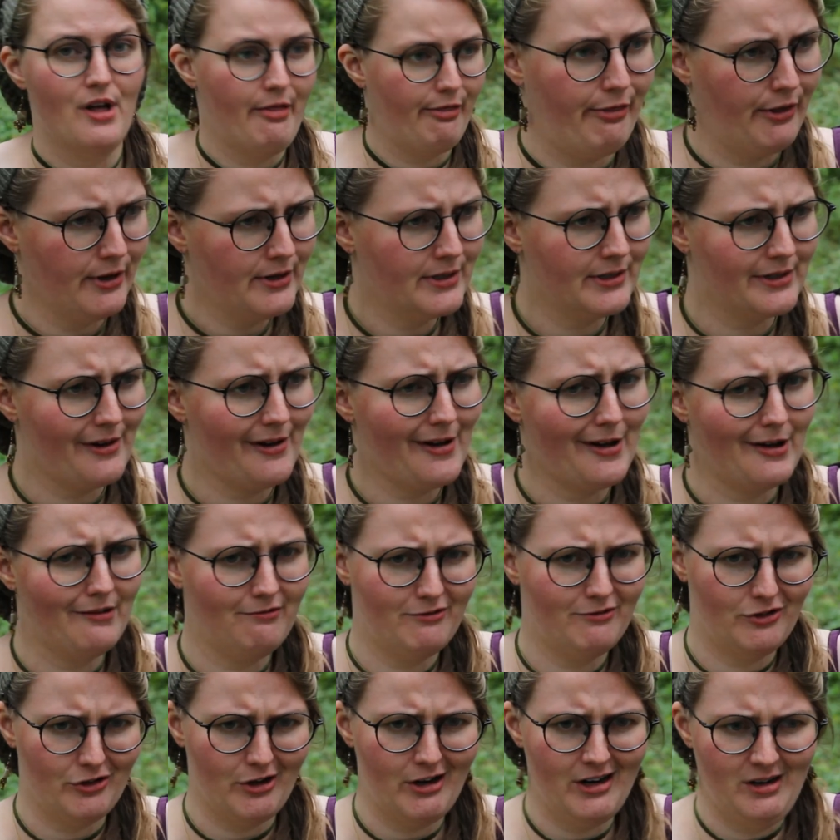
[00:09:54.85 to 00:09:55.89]
things I have
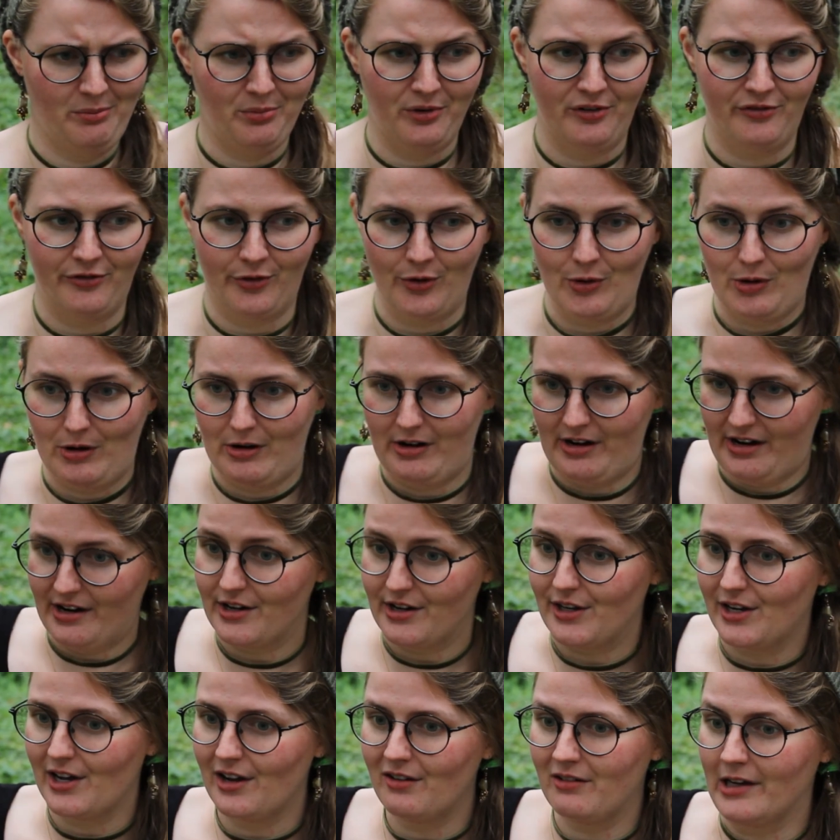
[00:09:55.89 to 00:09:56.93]
tried before and
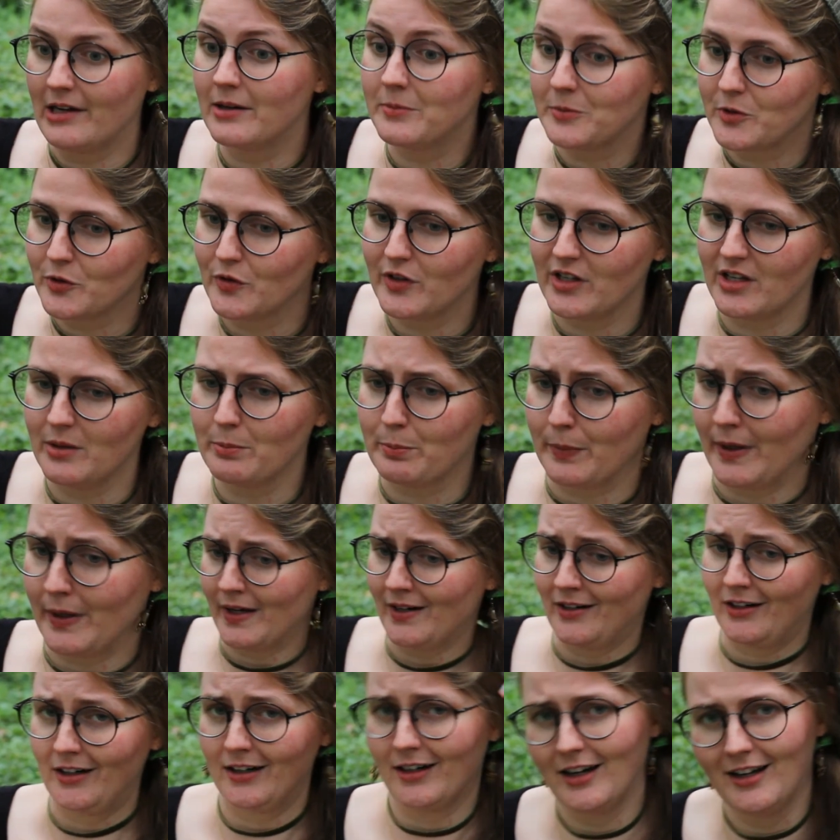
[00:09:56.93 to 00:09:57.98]
now I am doing it
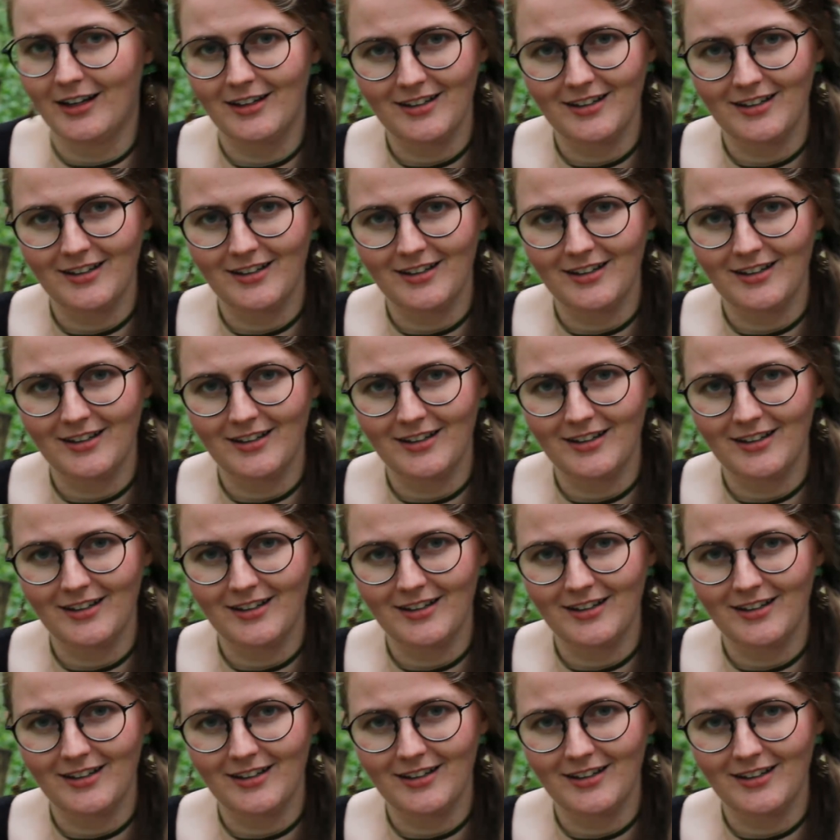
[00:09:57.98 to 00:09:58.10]
better.